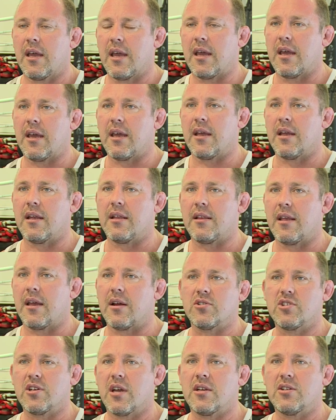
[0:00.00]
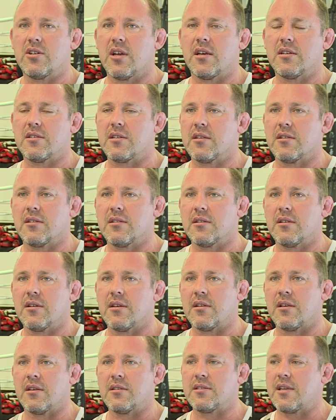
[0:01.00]
and now JJ's
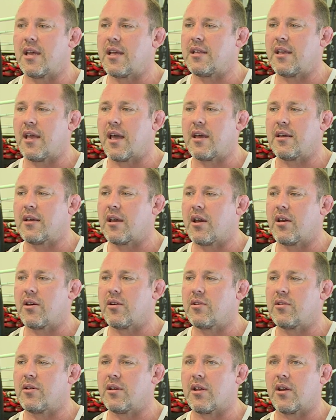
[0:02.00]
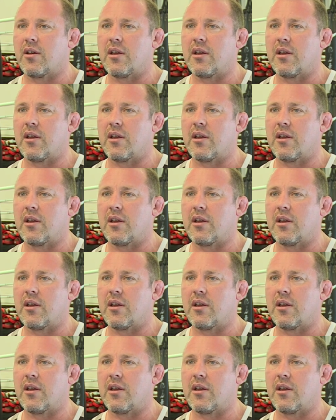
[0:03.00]
in San Diego, you know.